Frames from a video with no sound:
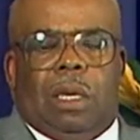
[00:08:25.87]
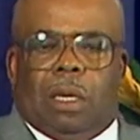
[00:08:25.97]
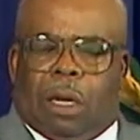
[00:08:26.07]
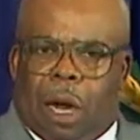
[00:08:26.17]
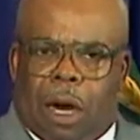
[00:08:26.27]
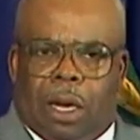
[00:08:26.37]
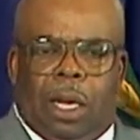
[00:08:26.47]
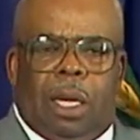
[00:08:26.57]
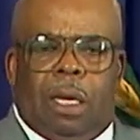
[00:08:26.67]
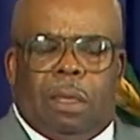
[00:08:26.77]
the
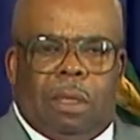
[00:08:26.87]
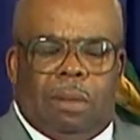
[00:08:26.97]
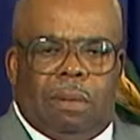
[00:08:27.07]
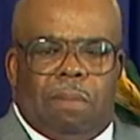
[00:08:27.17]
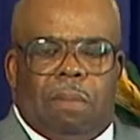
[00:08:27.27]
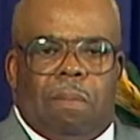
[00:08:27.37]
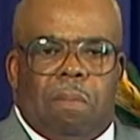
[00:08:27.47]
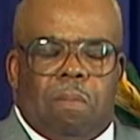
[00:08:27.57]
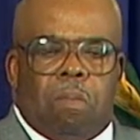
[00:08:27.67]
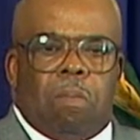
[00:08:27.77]
Cornelius.
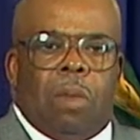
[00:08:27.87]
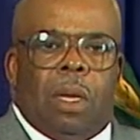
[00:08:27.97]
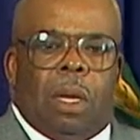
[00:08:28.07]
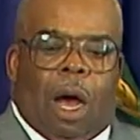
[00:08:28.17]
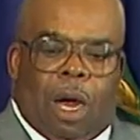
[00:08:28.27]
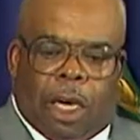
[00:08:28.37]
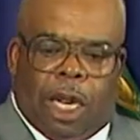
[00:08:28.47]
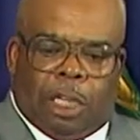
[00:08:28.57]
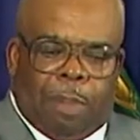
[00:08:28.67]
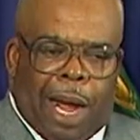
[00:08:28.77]

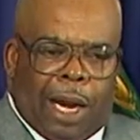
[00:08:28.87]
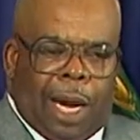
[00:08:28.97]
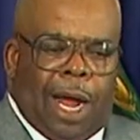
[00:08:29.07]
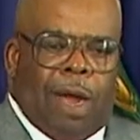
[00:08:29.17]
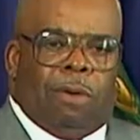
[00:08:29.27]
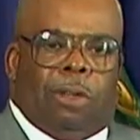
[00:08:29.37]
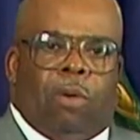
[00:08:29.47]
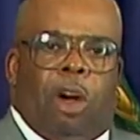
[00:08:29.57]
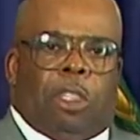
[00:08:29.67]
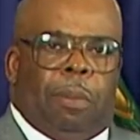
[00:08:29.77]
Cornelius bowed down to
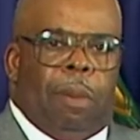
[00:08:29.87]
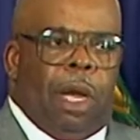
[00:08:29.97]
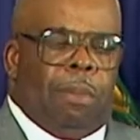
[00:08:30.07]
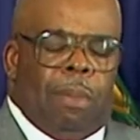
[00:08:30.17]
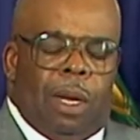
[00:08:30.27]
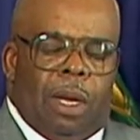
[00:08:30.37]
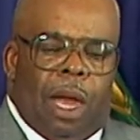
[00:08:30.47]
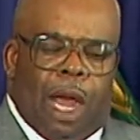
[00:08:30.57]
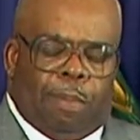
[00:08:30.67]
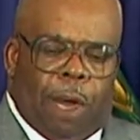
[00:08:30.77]
worship him,
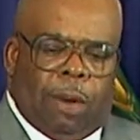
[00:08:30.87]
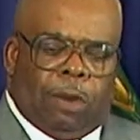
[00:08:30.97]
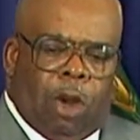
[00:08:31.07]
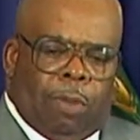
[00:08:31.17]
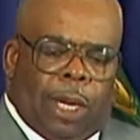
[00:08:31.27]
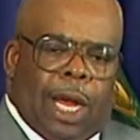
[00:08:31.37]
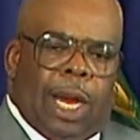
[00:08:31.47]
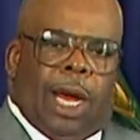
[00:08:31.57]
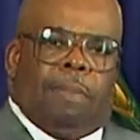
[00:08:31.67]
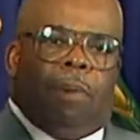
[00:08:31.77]
and Peter told him to get
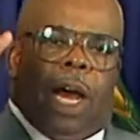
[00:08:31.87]
up.